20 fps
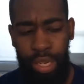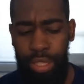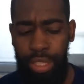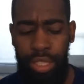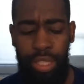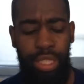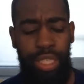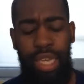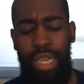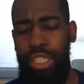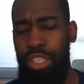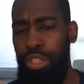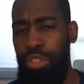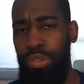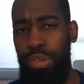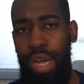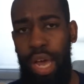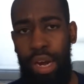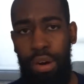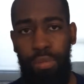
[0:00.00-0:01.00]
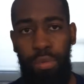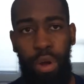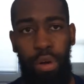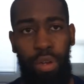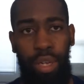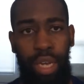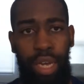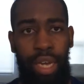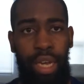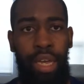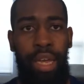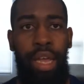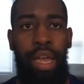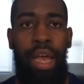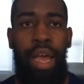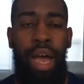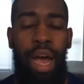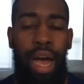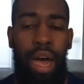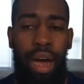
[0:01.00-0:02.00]
just to get you kind of rolling.
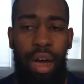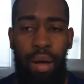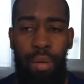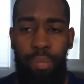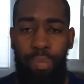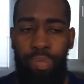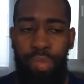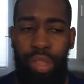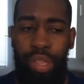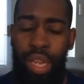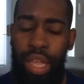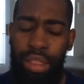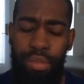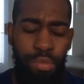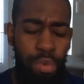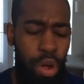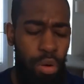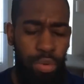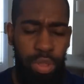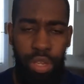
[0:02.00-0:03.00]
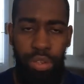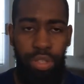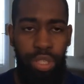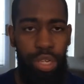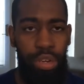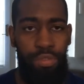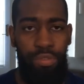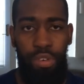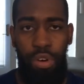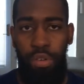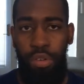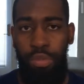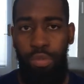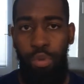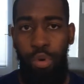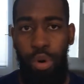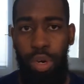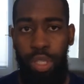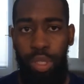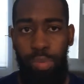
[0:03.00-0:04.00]
Nothing wrong with using your phone,
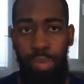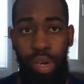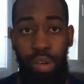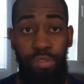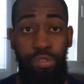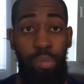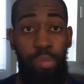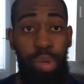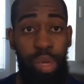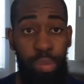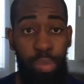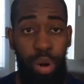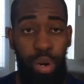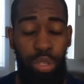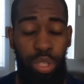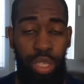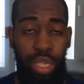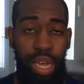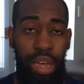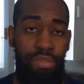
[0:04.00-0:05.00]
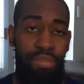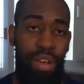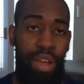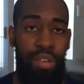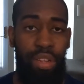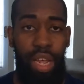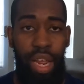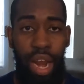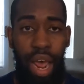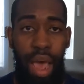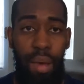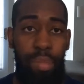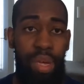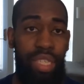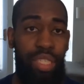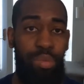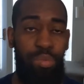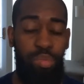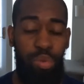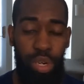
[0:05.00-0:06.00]
of course, but for me personally, I found that I
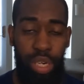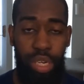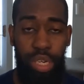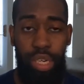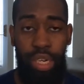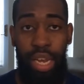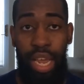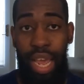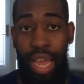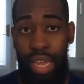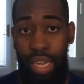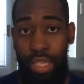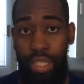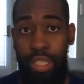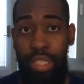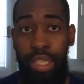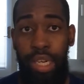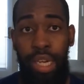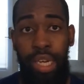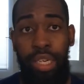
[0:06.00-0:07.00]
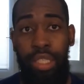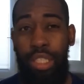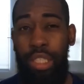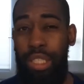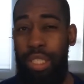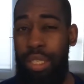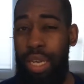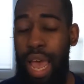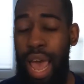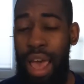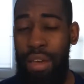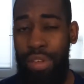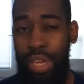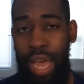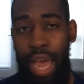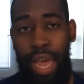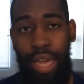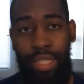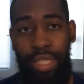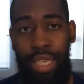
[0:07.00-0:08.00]
made some pretty good gains just having
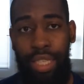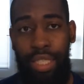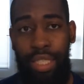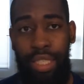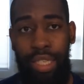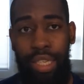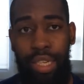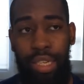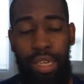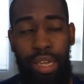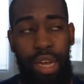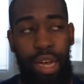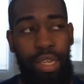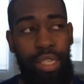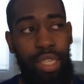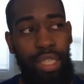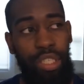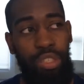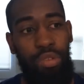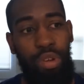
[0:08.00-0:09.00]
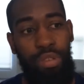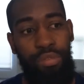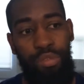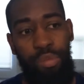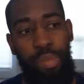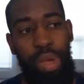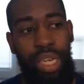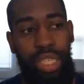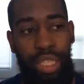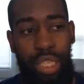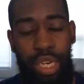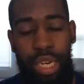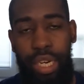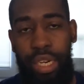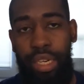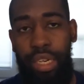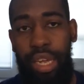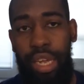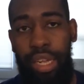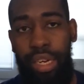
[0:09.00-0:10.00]
access to additional information
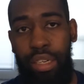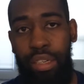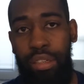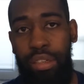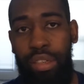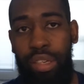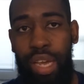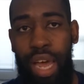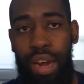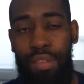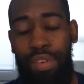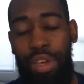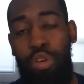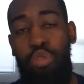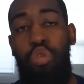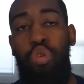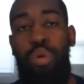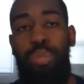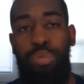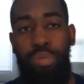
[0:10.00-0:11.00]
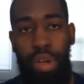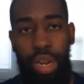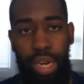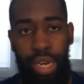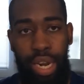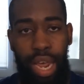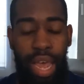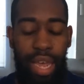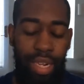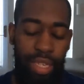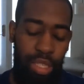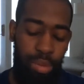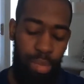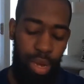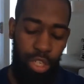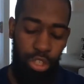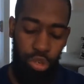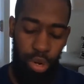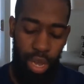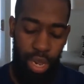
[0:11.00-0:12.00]
and kind of incorporating that into
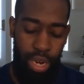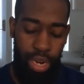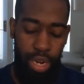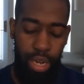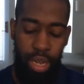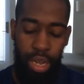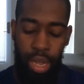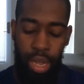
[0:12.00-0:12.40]
my training.